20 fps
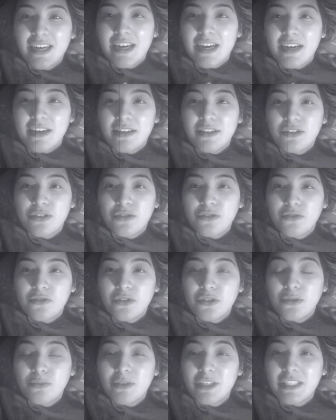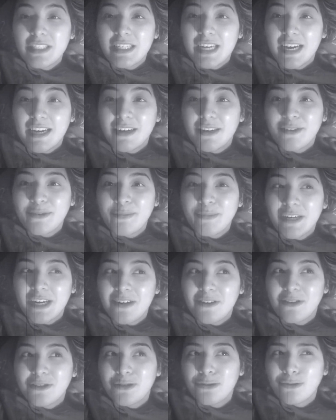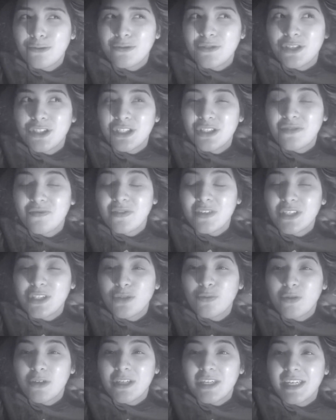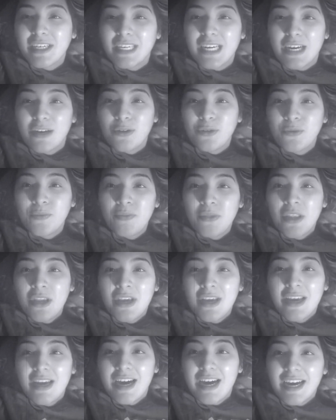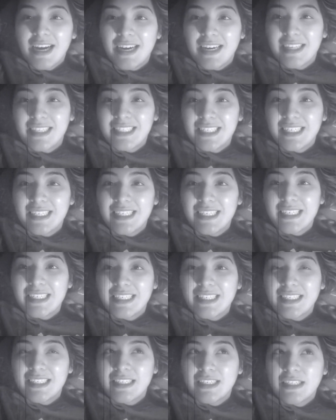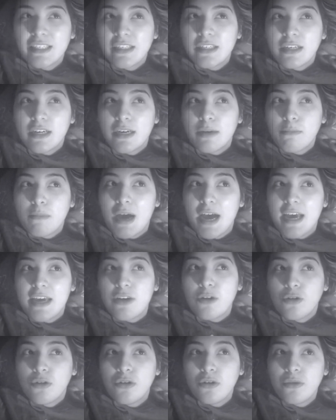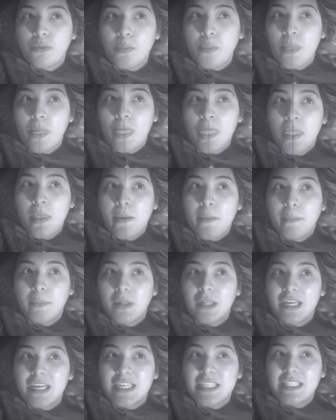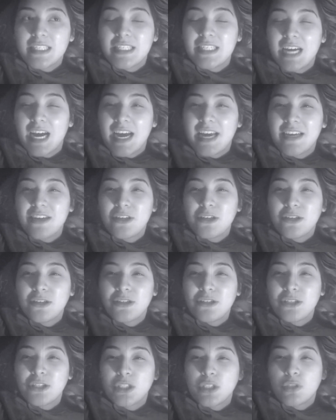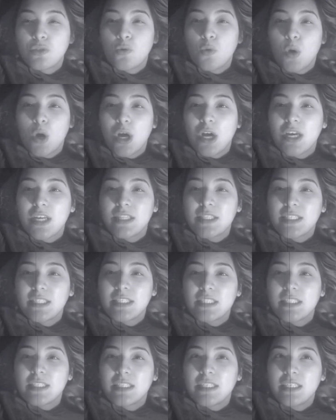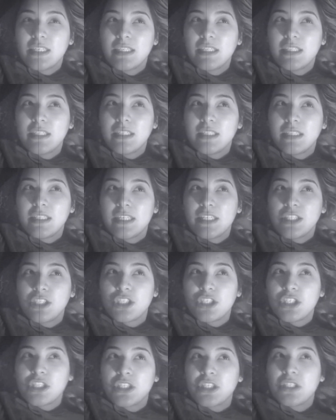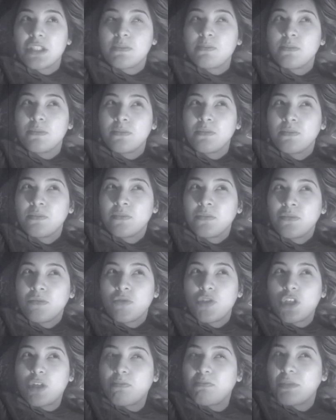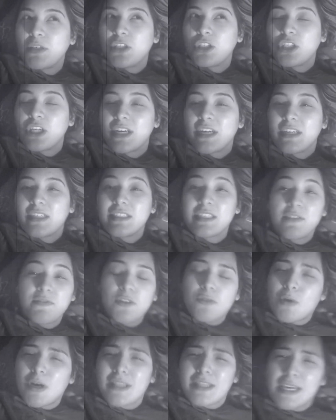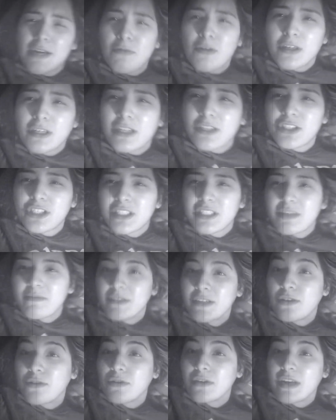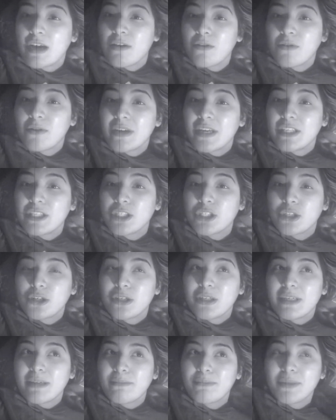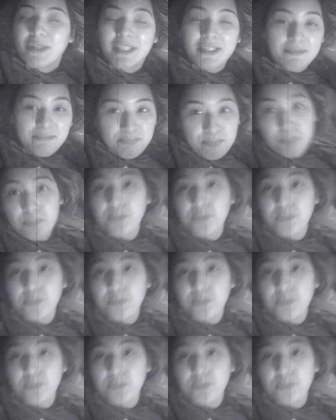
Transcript: I do feel a bit tired, but I also just finished working out. I did a mile plus tires, squats, lunges, jumping jacks. If you want that workout, just let me know and I'll insert it. But